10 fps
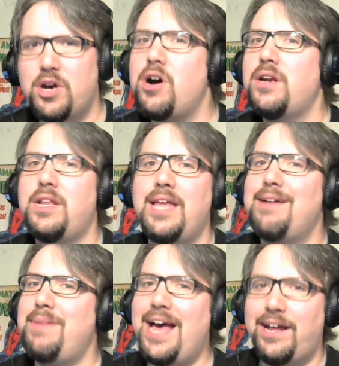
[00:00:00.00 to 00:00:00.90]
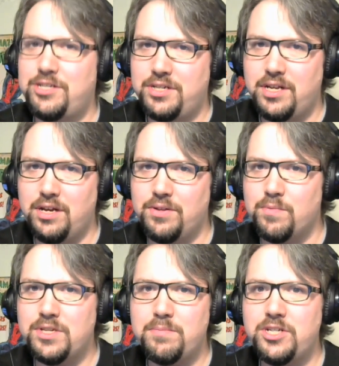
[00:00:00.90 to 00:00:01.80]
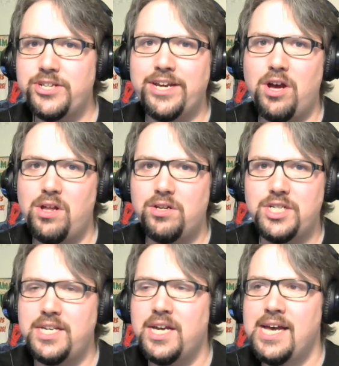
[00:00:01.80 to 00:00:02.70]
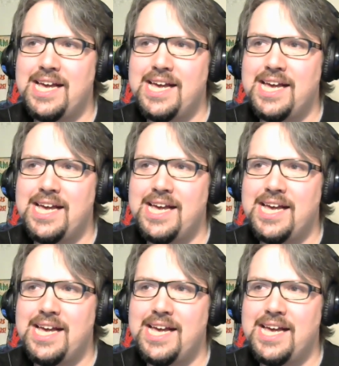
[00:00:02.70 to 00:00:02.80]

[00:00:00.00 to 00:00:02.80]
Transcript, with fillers: on in that match. You know, there wasn't much psychology.